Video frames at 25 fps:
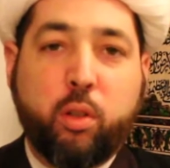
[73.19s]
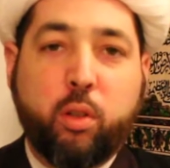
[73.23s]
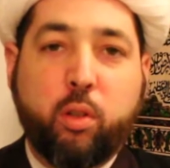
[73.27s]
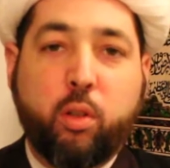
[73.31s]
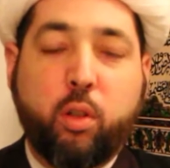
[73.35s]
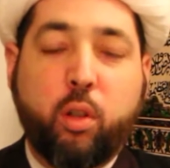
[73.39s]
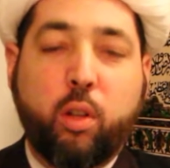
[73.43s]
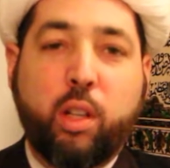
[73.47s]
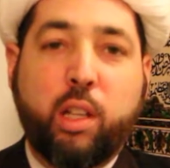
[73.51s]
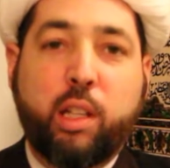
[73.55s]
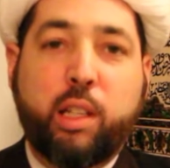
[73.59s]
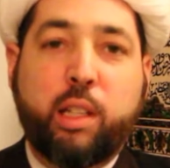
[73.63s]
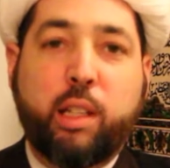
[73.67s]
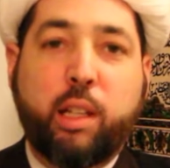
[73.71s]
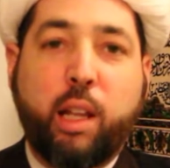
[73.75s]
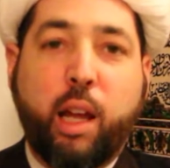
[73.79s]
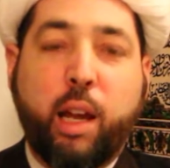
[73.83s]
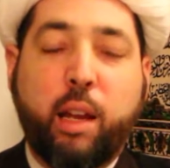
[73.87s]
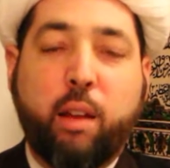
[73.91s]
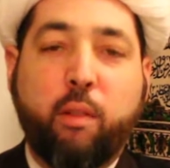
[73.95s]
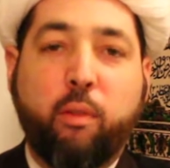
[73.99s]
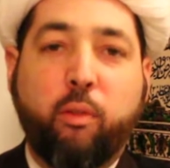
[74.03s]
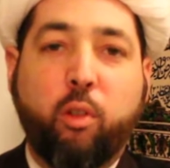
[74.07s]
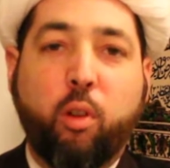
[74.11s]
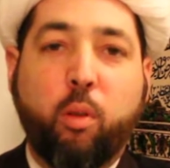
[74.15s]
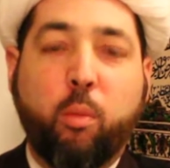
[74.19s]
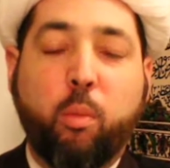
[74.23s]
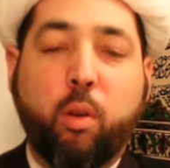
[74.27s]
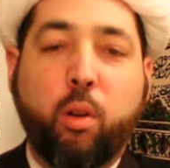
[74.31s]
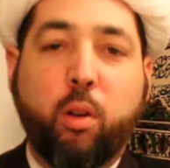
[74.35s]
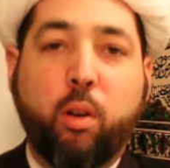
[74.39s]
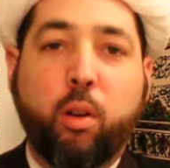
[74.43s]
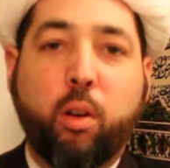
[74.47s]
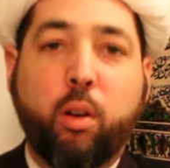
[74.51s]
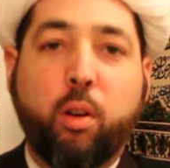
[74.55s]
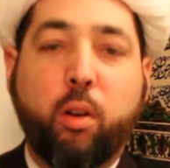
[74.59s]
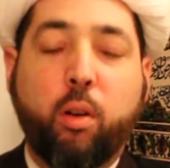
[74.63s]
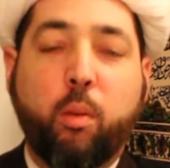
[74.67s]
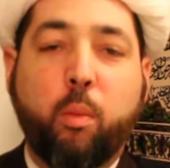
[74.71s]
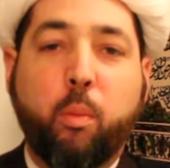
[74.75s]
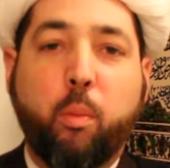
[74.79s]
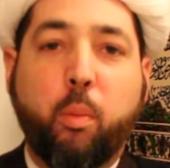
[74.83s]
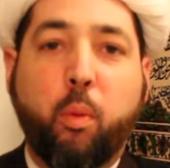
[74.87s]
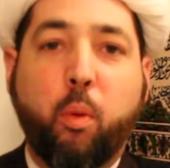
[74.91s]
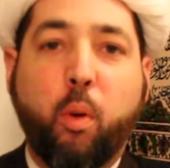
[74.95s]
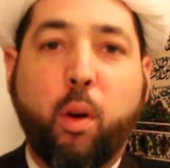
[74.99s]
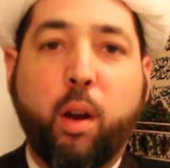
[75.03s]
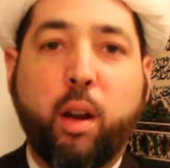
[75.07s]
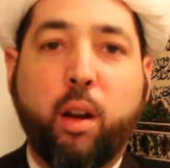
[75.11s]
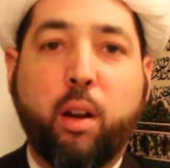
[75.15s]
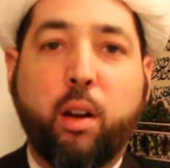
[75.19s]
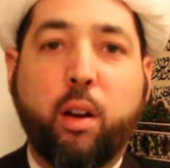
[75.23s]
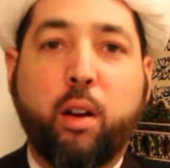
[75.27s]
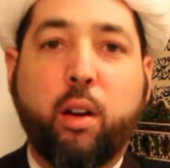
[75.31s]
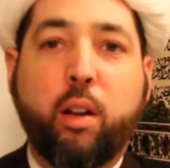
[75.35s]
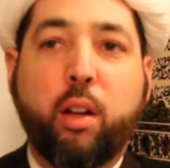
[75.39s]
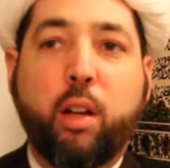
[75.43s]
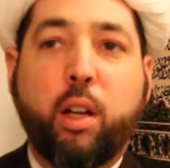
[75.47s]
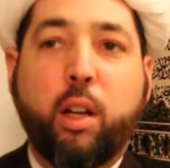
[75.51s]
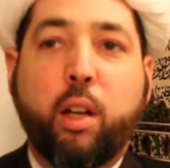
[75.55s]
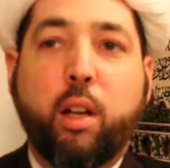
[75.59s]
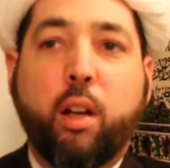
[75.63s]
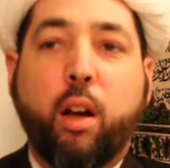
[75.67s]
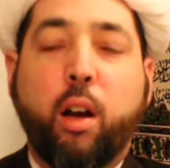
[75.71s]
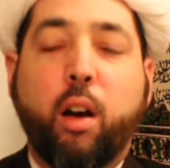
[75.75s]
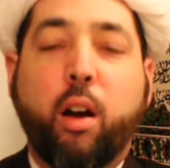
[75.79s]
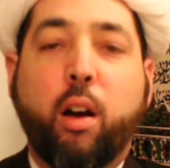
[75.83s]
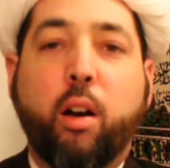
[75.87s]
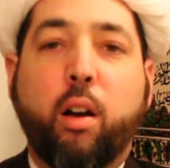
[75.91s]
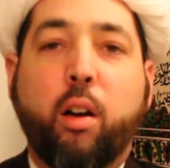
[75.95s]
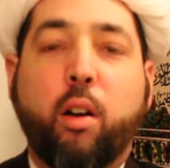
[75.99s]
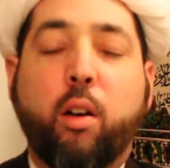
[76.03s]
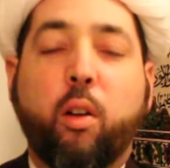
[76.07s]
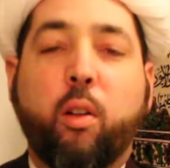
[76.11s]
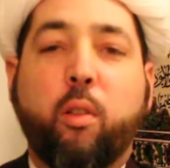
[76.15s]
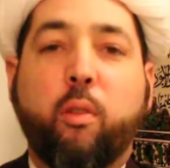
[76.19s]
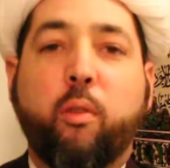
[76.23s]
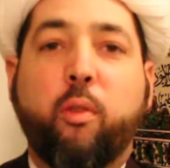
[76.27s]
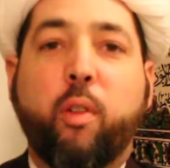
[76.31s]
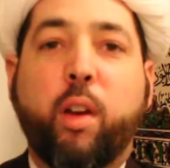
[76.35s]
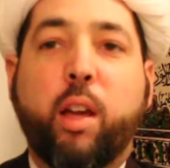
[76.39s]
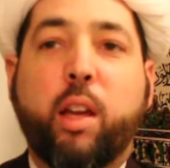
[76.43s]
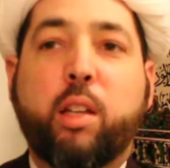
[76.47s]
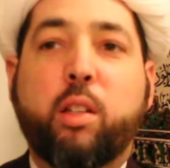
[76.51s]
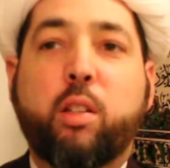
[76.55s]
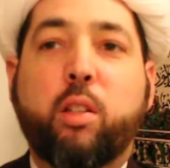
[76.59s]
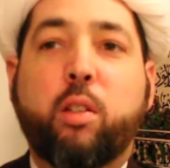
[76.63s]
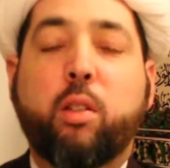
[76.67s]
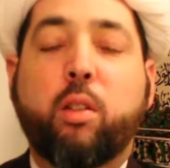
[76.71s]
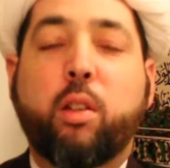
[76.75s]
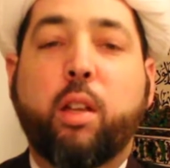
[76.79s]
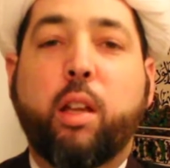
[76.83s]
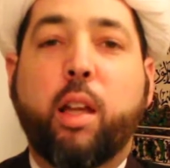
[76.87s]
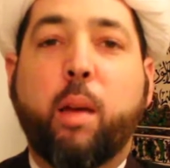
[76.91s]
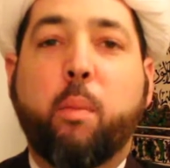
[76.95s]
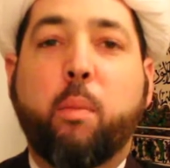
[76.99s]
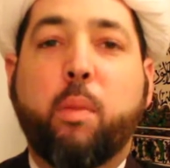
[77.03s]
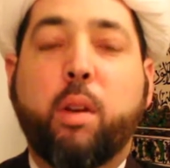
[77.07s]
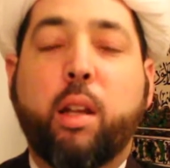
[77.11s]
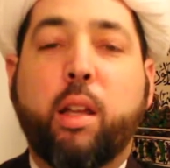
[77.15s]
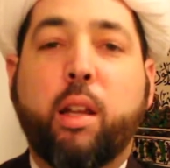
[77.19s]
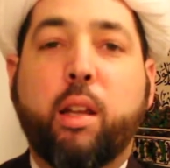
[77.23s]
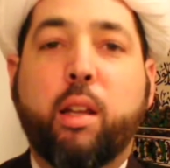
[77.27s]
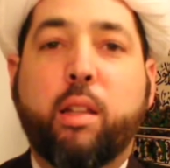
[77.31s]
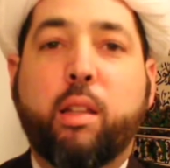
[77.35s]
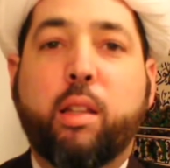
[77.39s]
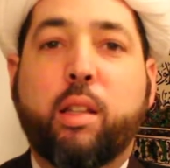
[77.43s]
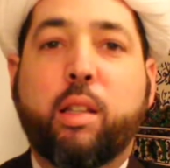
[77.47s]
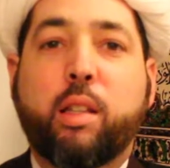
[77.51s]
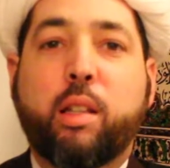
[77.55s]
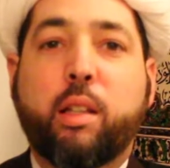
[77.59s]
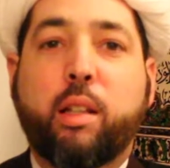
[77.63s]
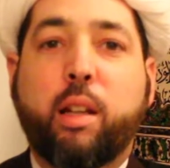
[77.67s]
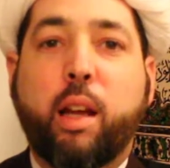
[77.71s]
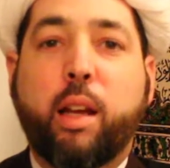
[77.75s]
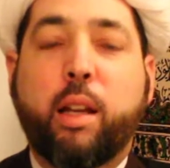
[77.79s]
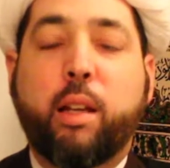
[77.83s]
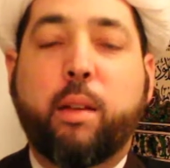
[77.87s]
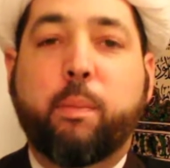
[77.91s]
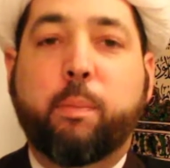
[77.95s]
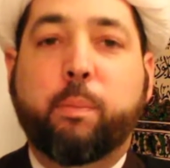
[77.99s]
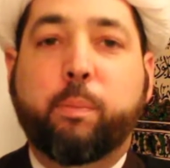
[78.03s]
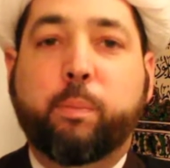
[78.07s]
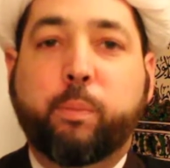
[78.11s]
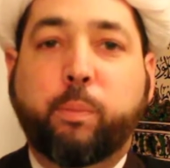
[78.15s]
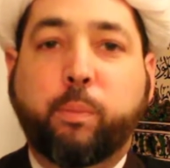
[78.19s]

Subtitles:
So this light from her prayer, her face emanated this light,